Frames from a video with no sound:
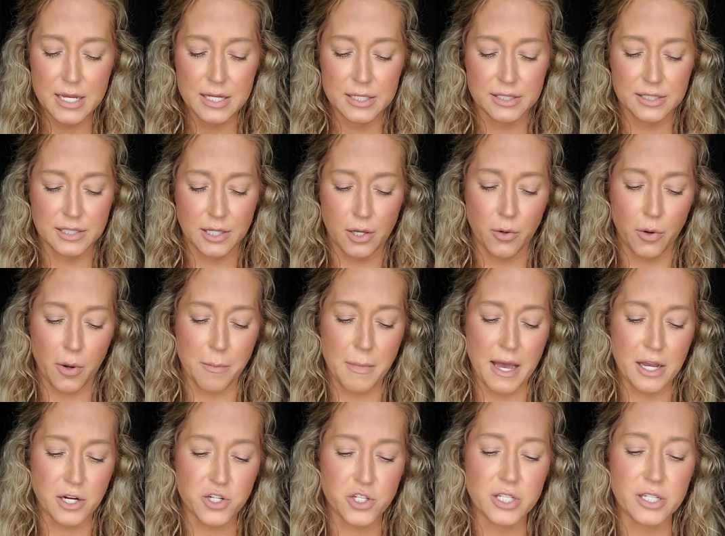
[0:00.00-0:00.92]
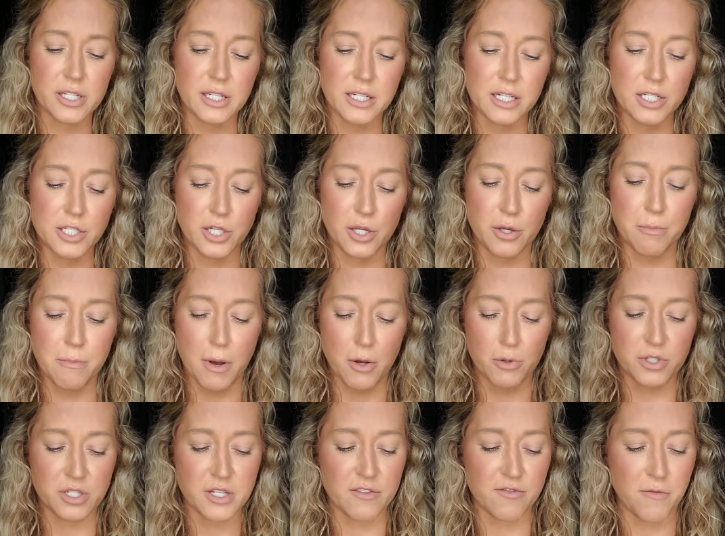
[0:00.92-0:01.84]
So I'm actually going to do
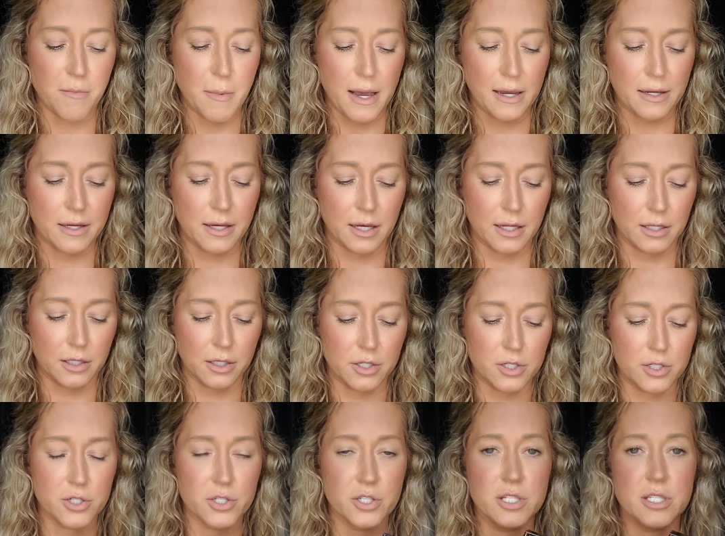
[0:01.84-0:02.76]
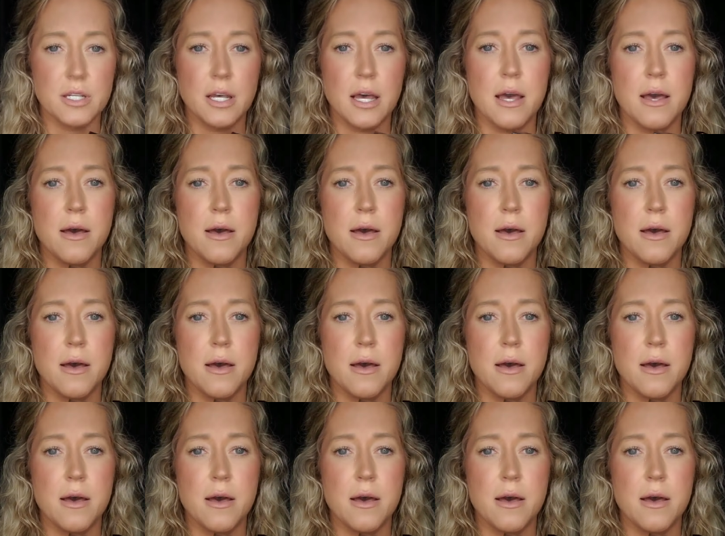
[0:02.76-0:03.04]
most of my colors